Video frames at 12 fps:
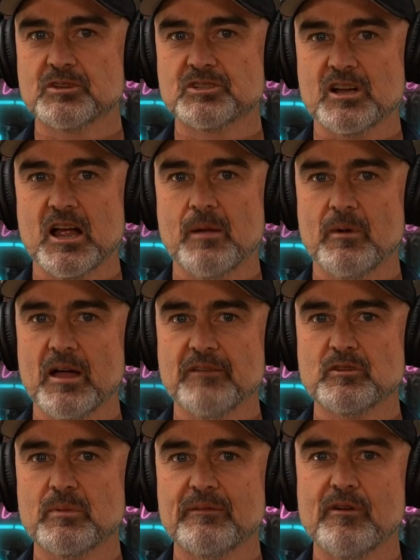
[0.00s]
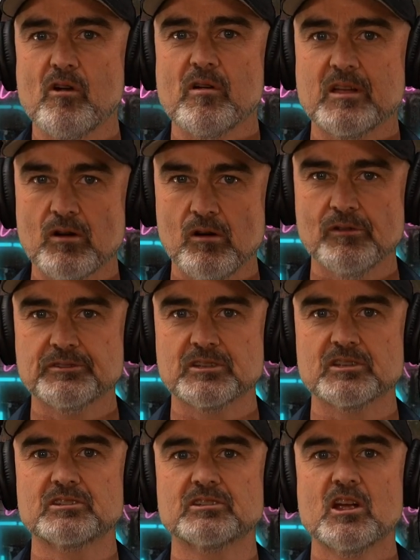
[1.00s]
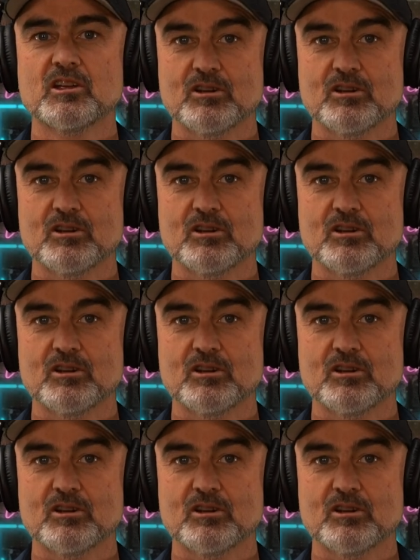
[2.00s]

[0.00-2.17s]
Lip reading: shame. I have to be very conscious